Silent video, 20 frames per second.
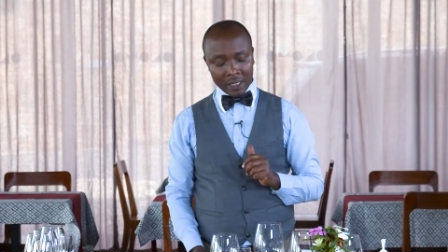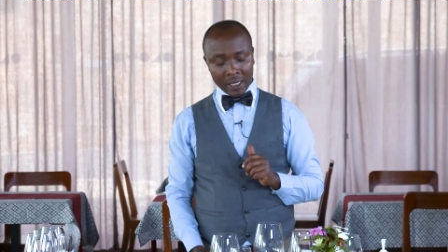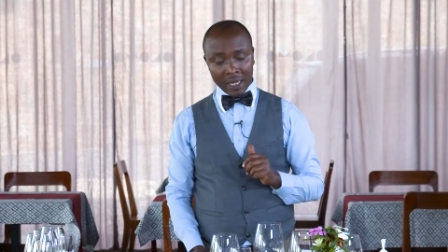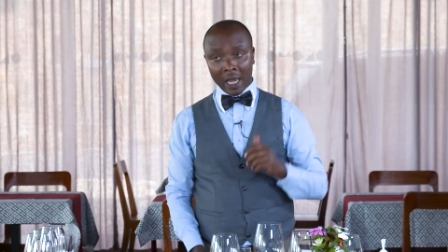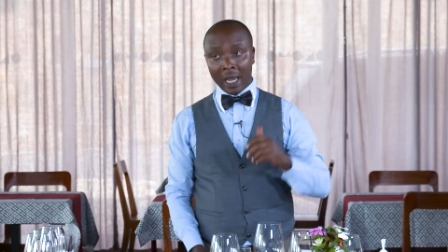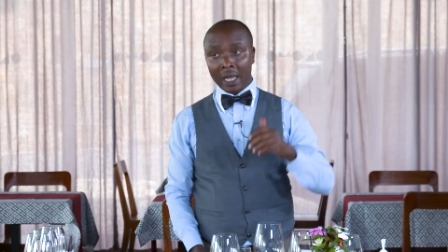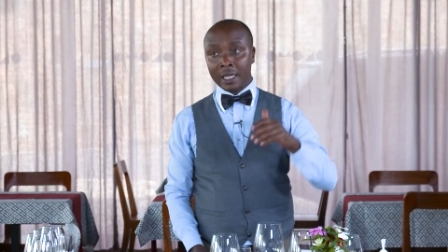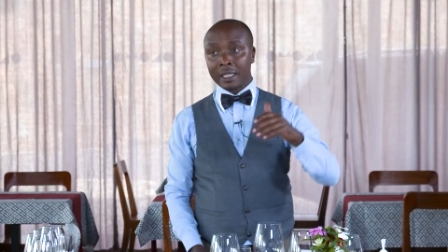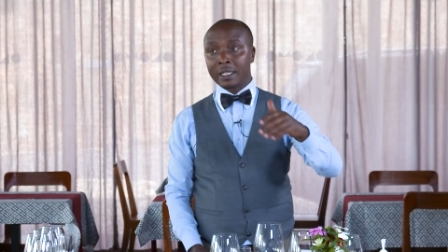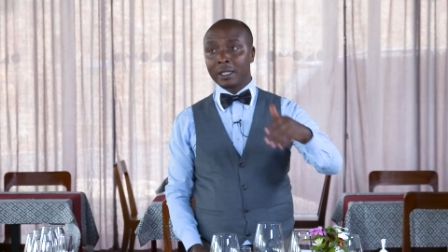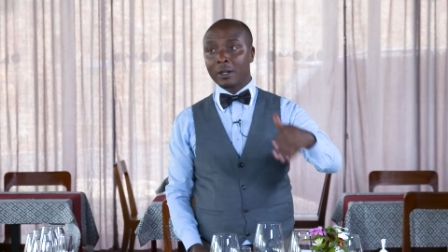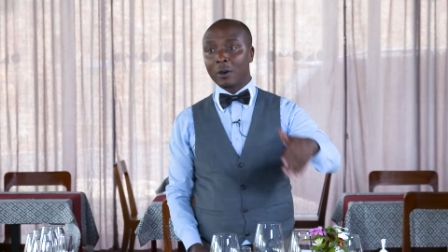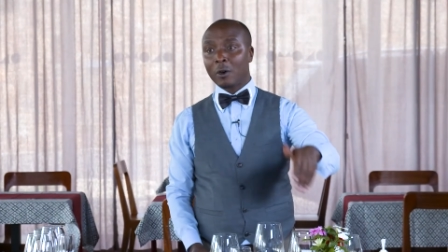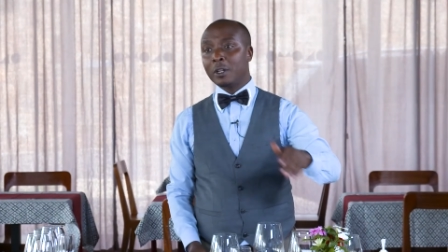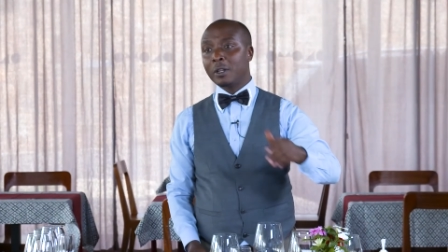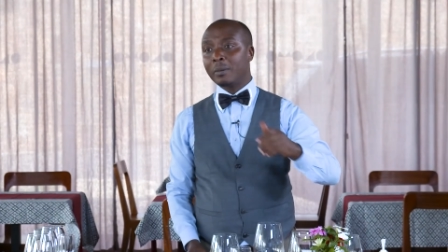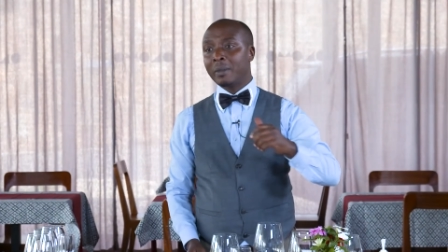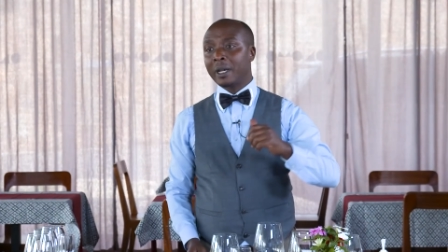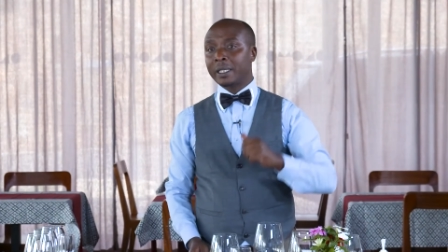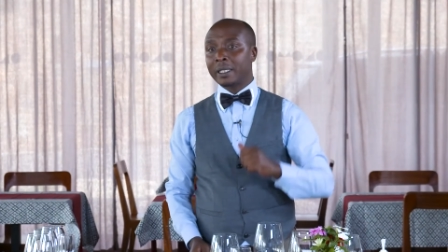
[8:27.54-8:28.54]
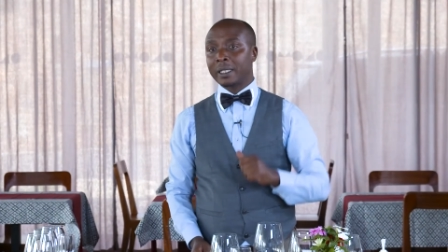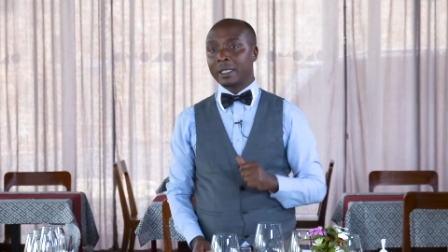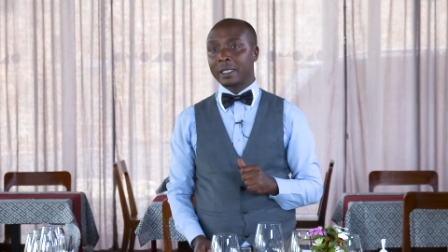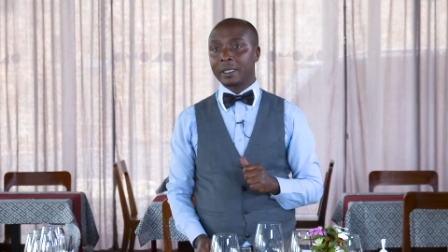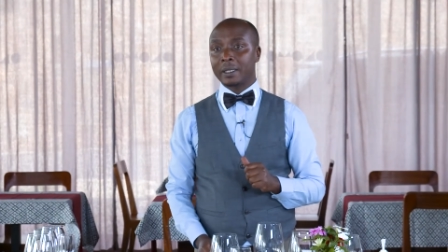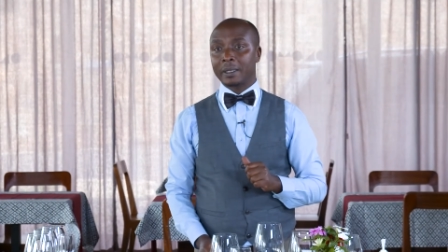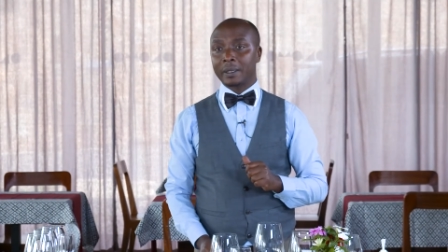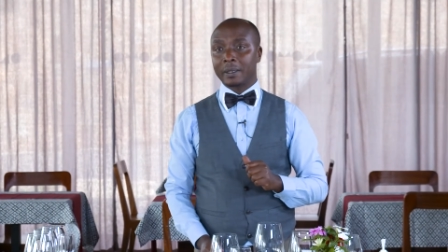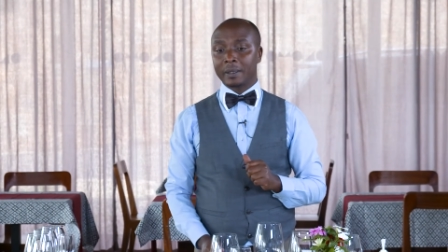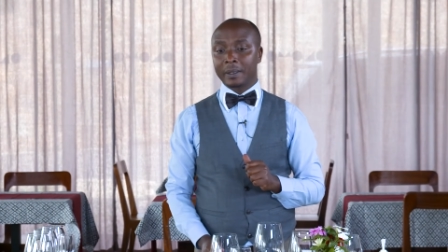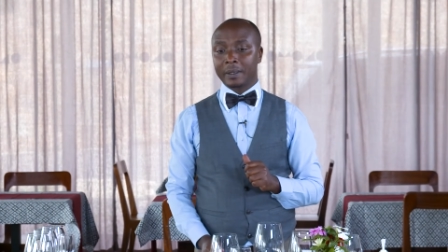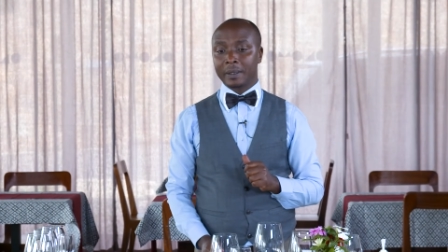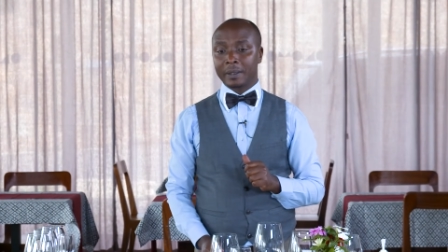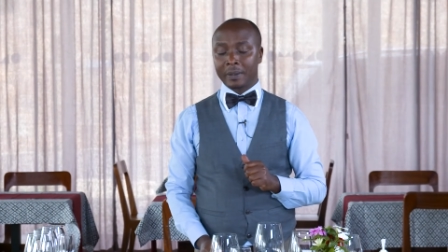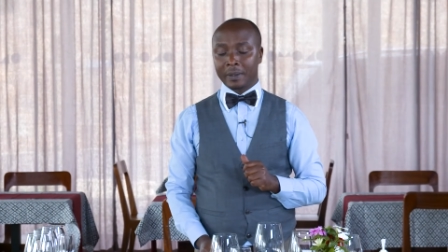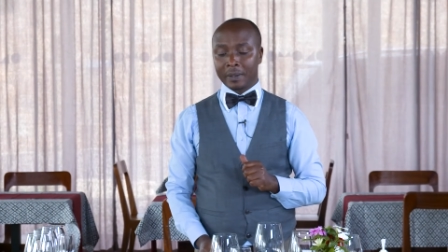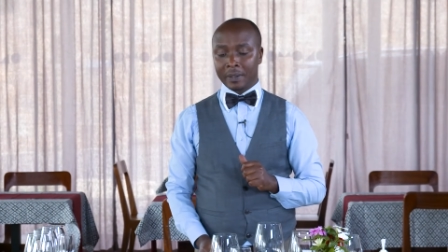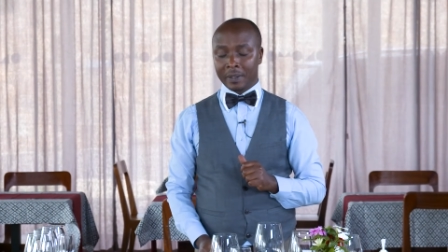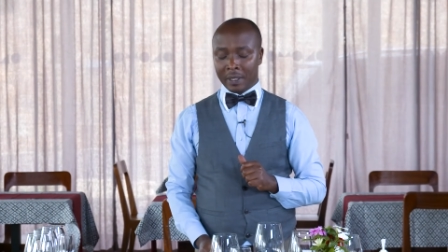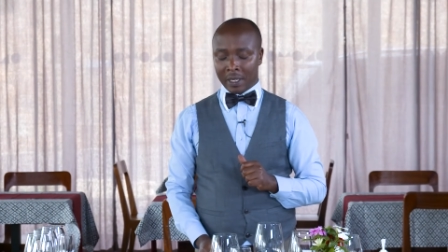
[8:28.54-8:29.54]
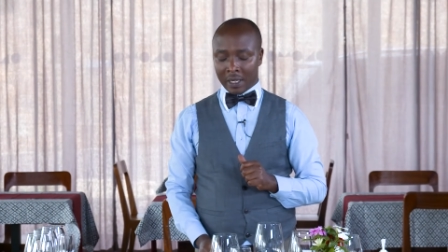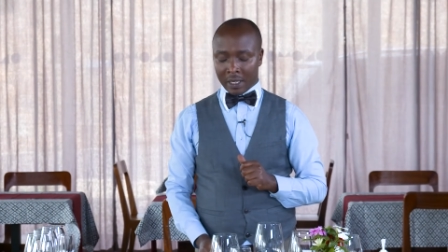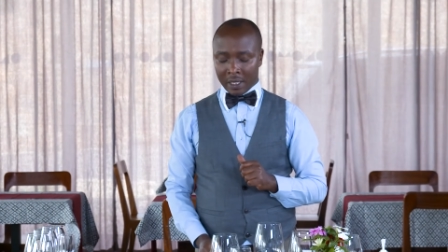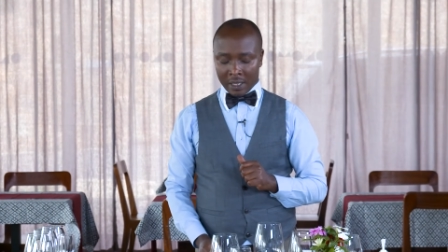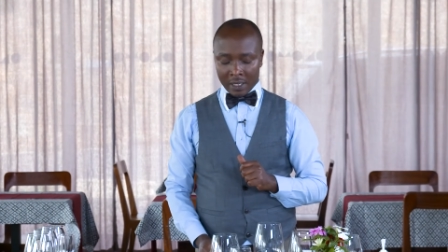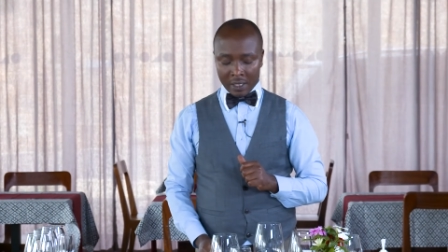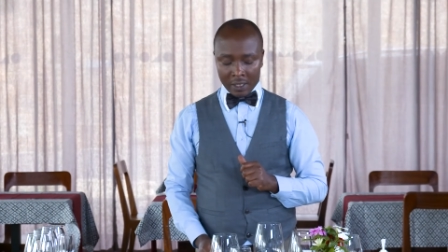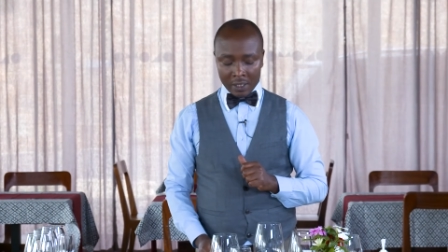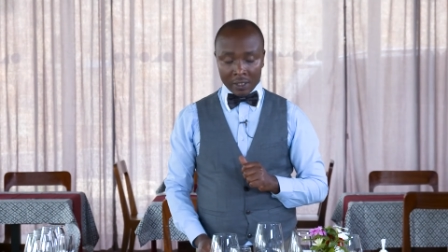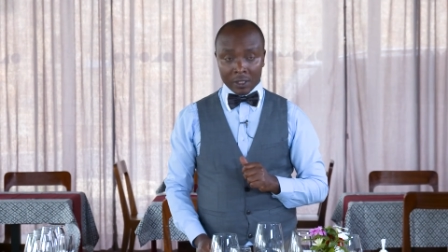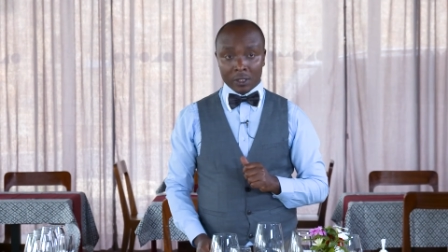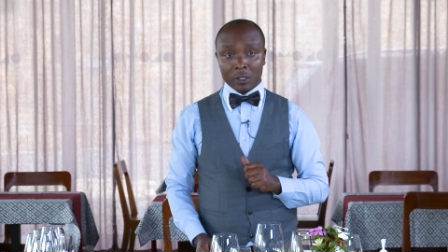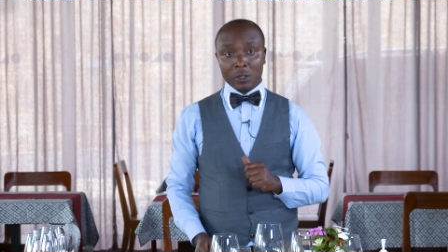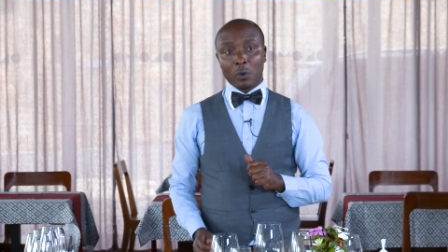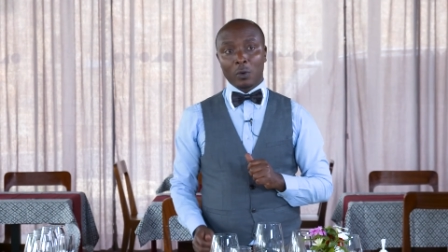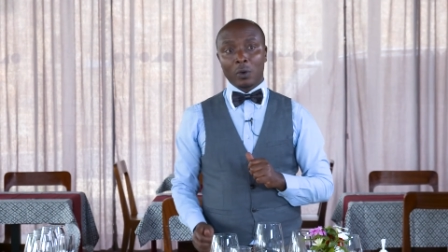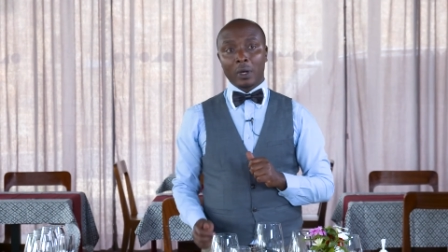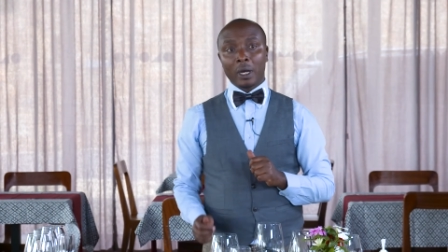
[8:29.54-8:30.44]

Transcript: and condiment. So